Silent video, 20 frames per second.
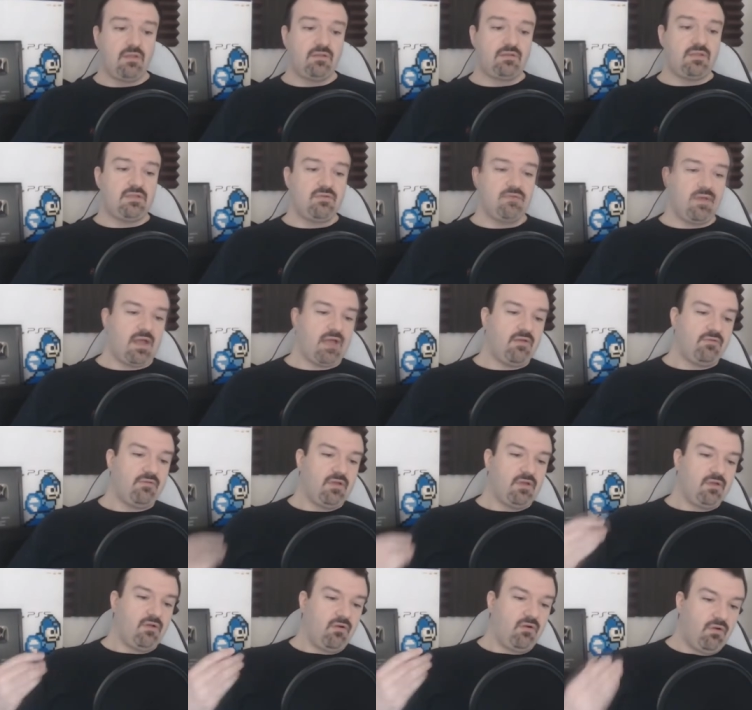That you have
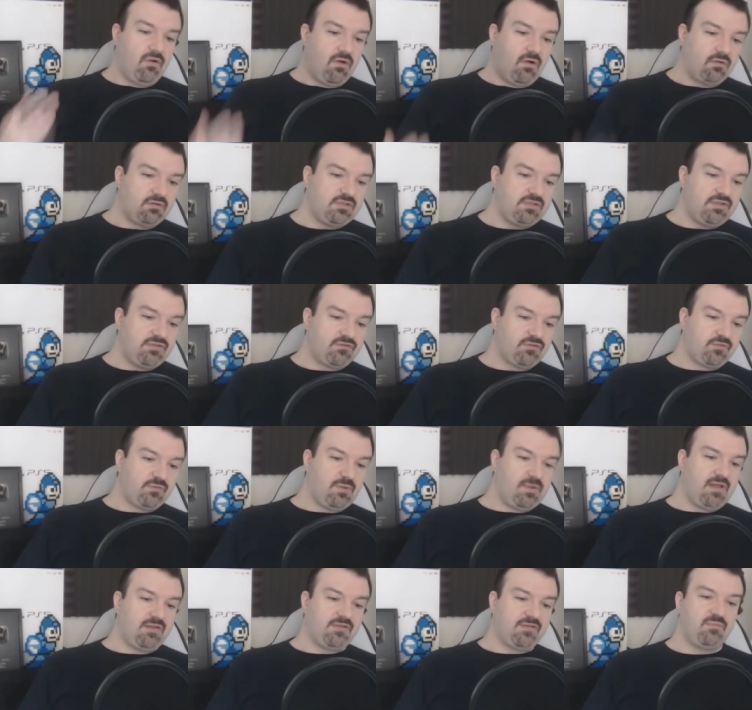all these
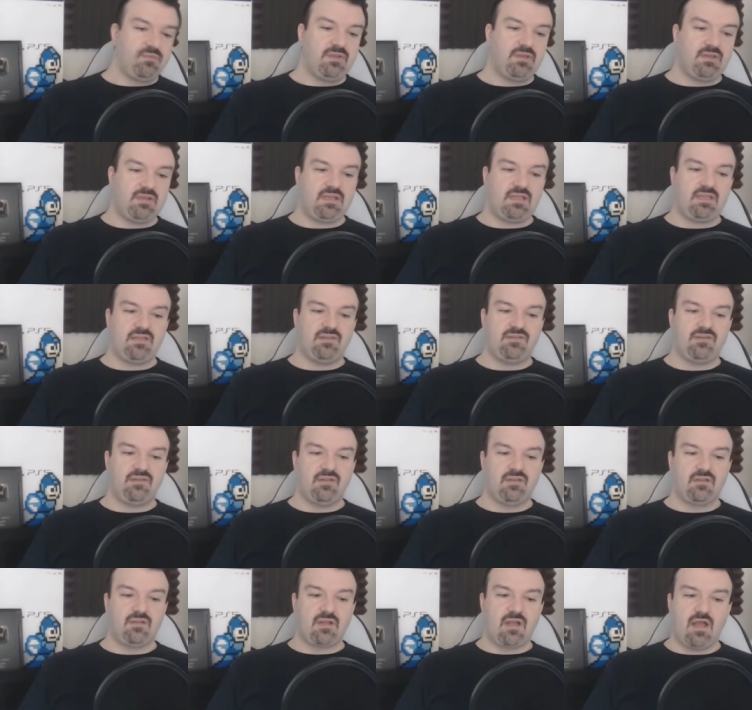responsibilities
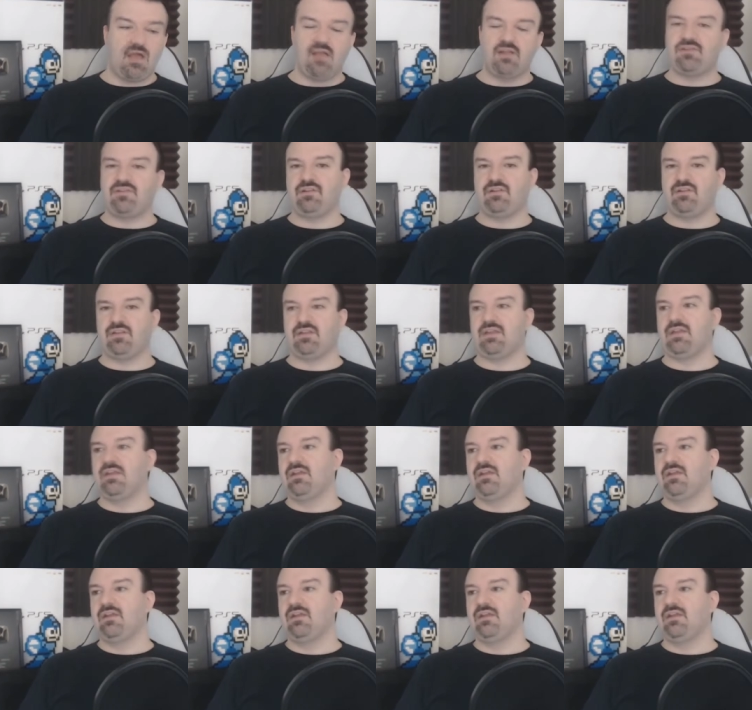constantly.